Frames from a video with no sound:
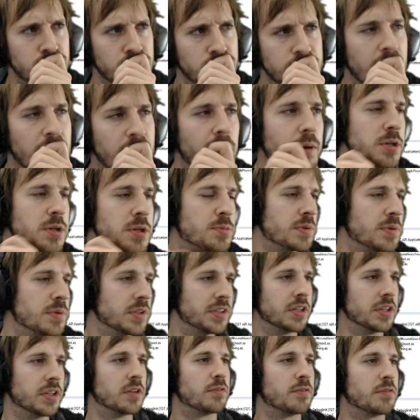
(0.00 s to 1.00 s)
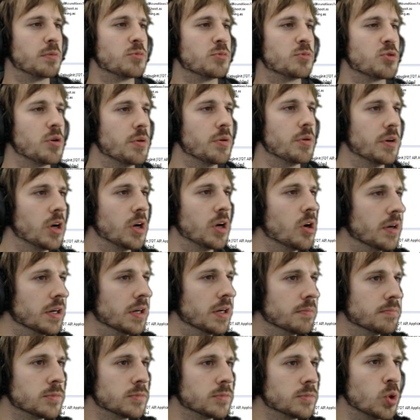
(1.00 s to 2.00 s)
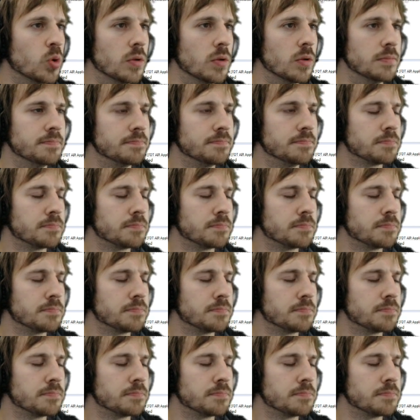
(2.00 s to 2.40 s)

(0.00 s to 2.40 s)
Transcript: Yeah, I was building the controller. Alright, cool.